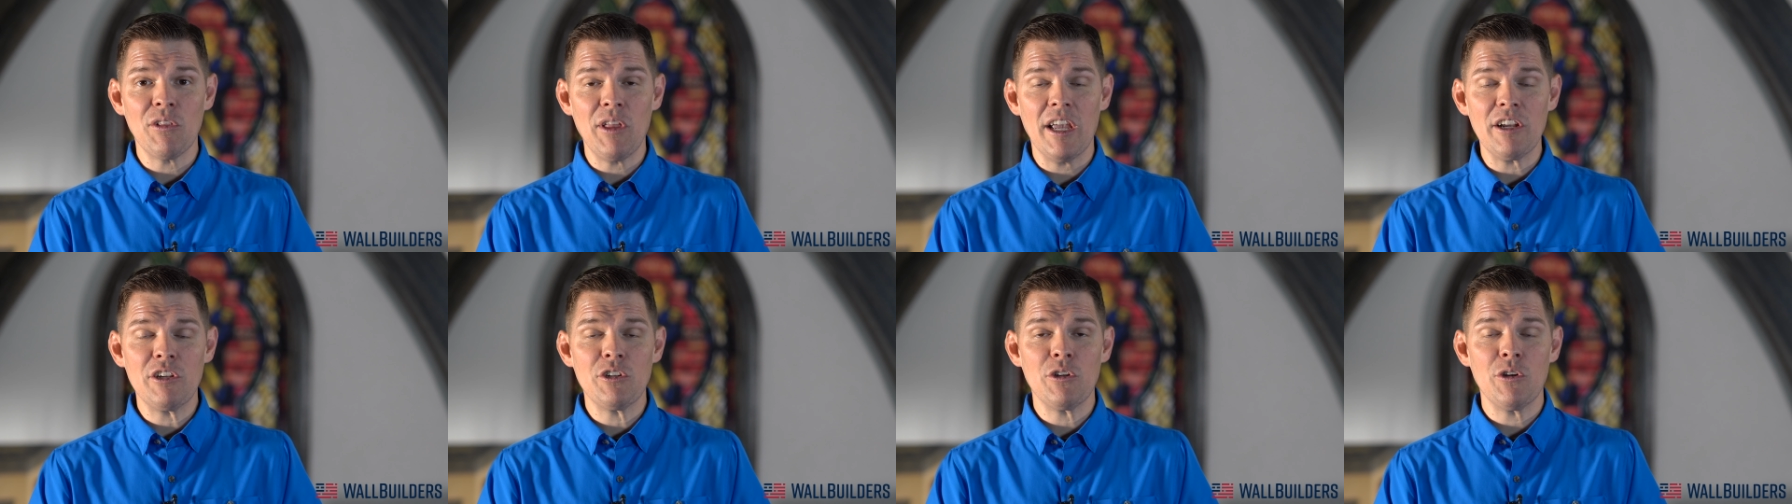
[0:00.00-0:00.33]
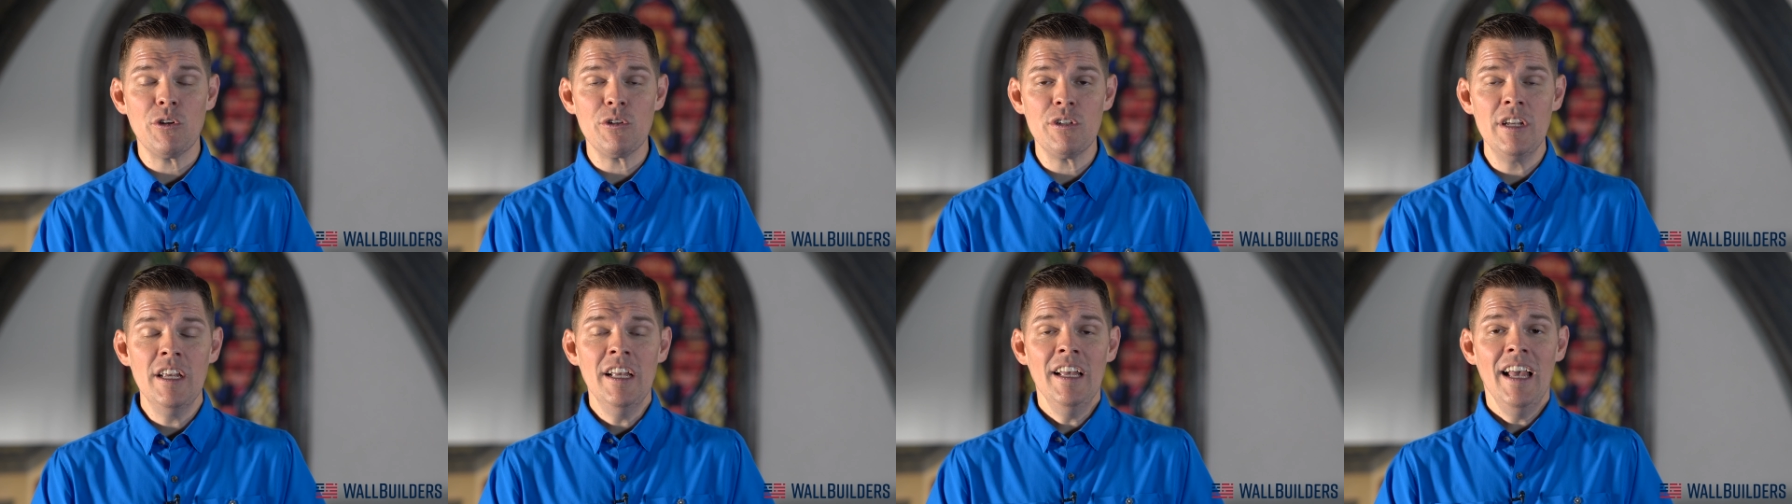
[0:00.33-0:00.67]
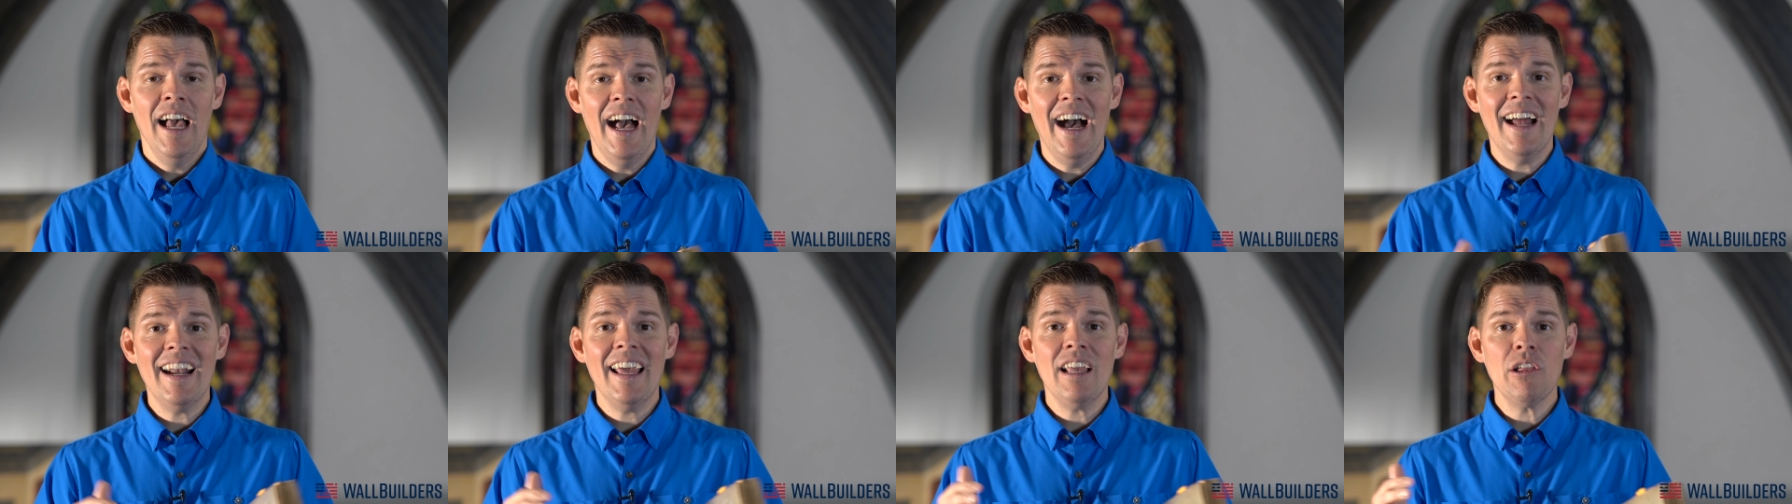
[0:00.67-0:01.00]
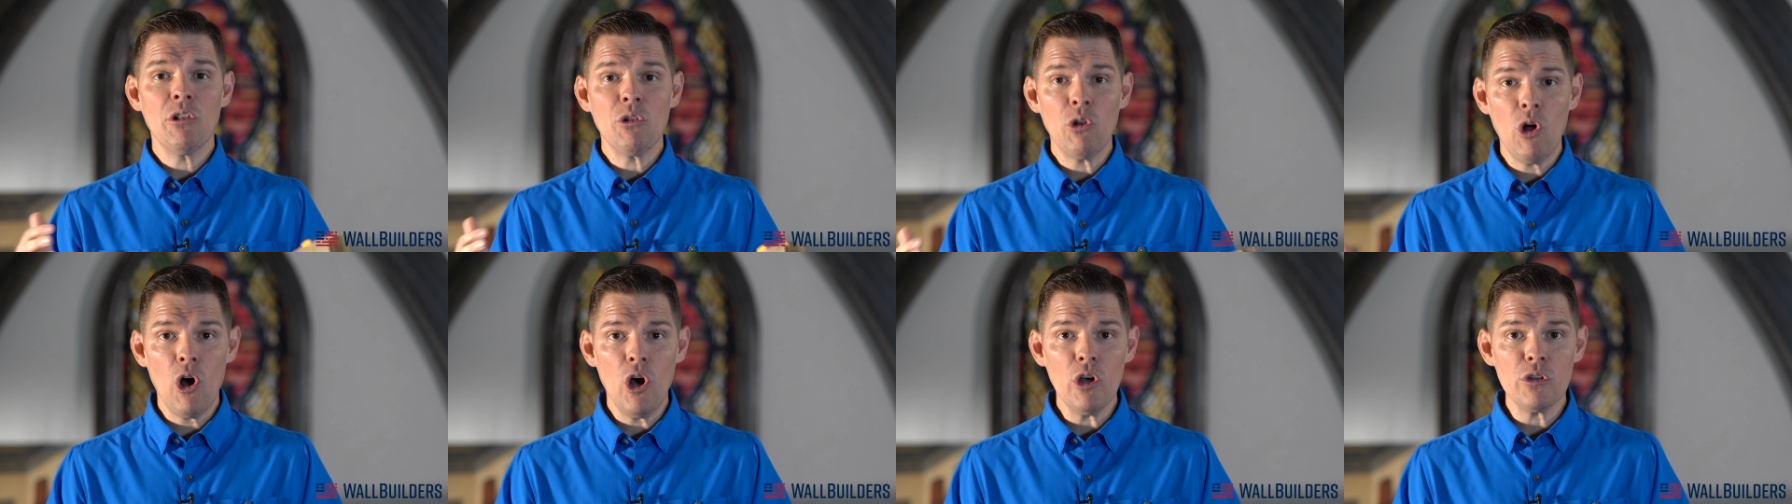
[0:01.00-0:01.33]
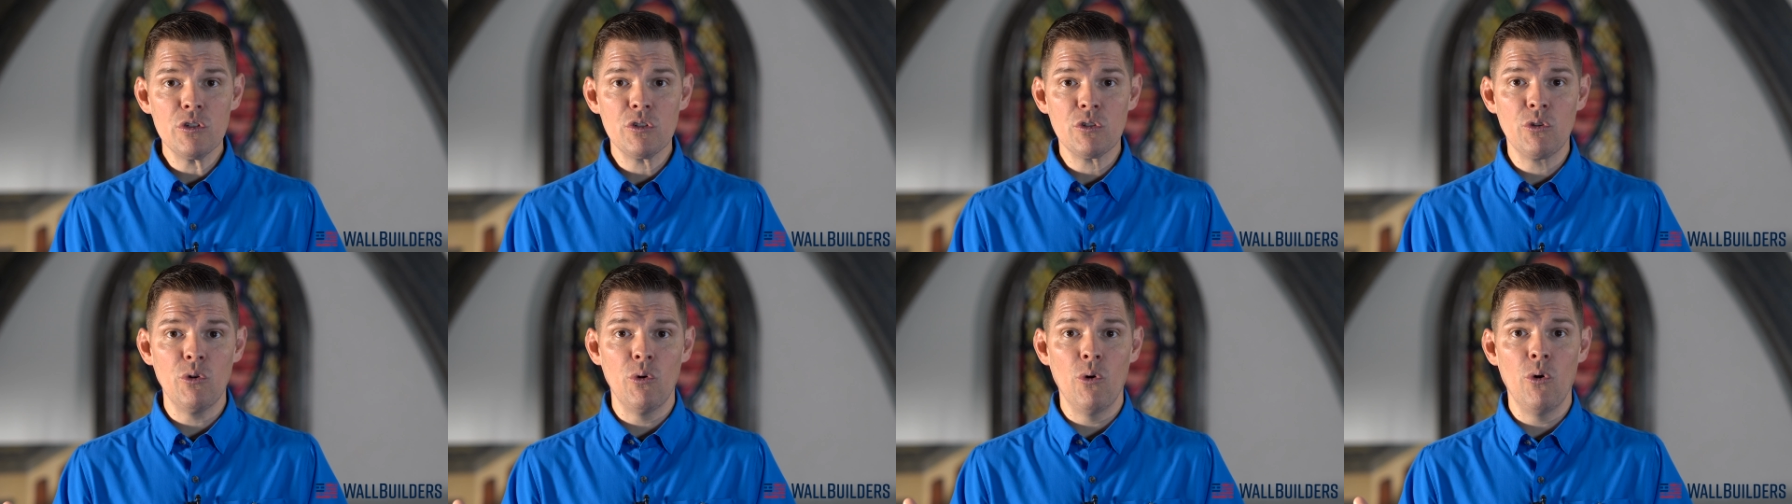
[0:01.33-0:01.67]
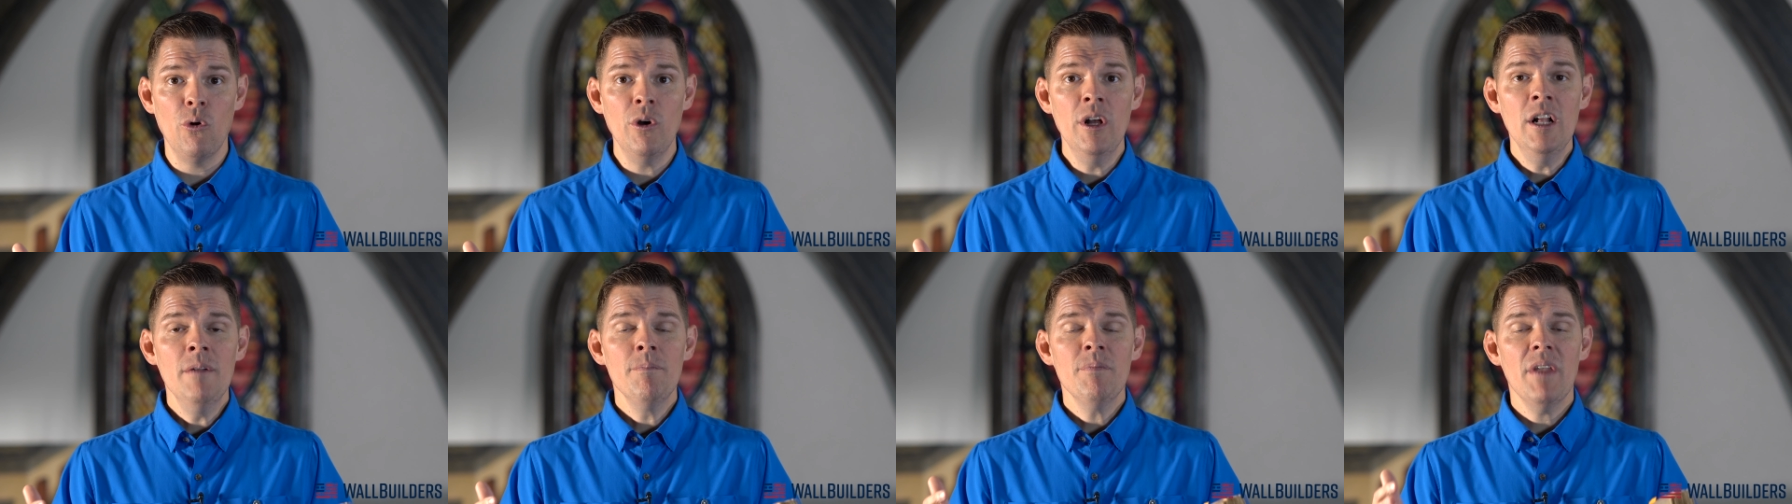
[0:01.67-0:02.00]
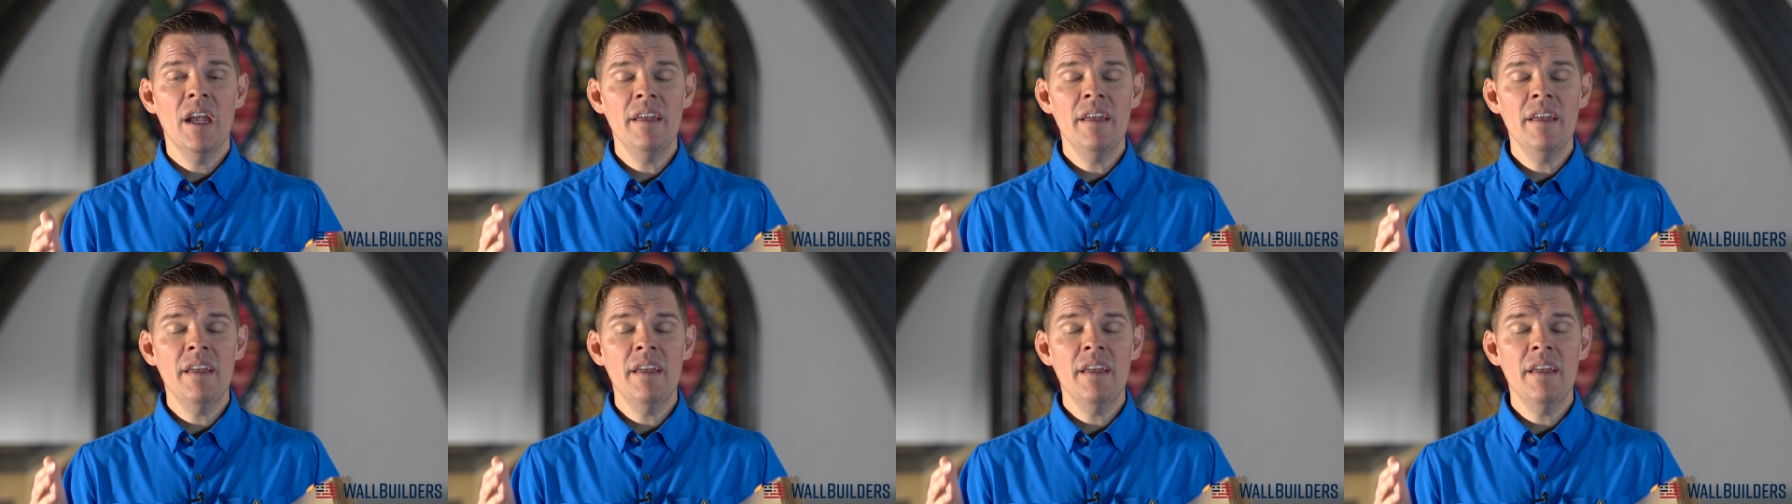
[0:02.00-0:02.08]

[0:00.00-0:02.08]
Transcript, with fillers: lectures at a law school,